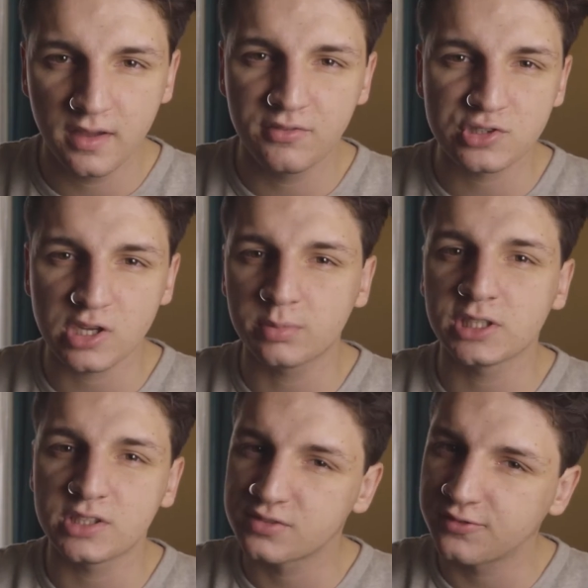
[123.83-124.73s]
If your
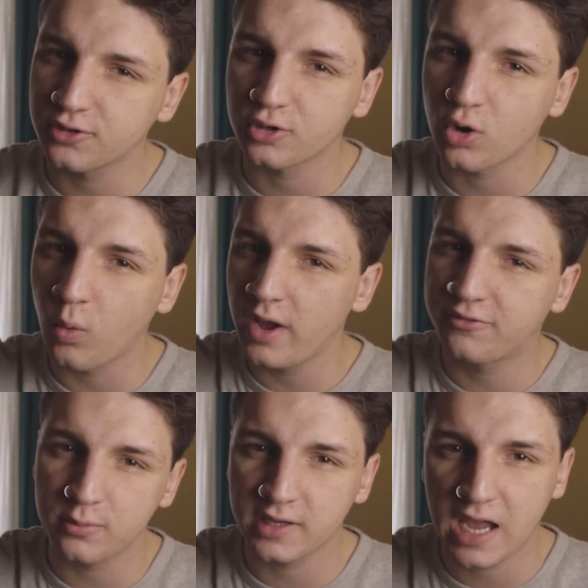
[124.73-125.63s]
subject is further away
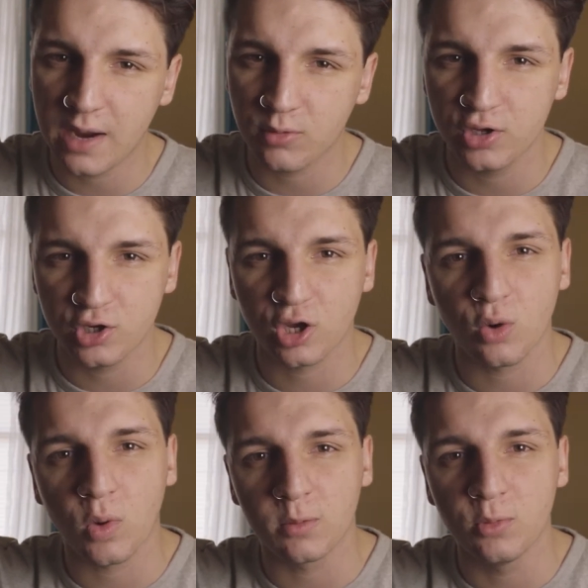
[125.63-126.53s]
from the camera, you're going
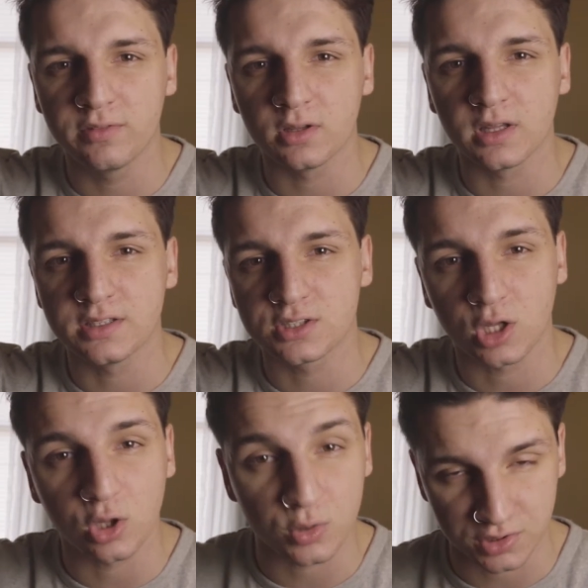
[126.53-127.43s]
to want to move the lens
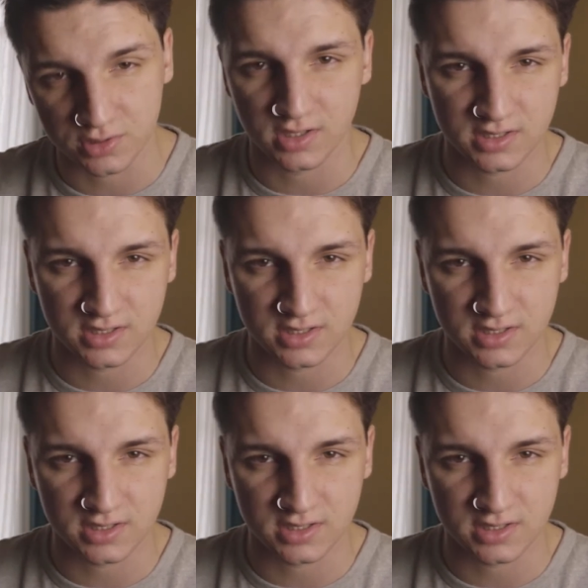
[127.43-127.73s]
closer to the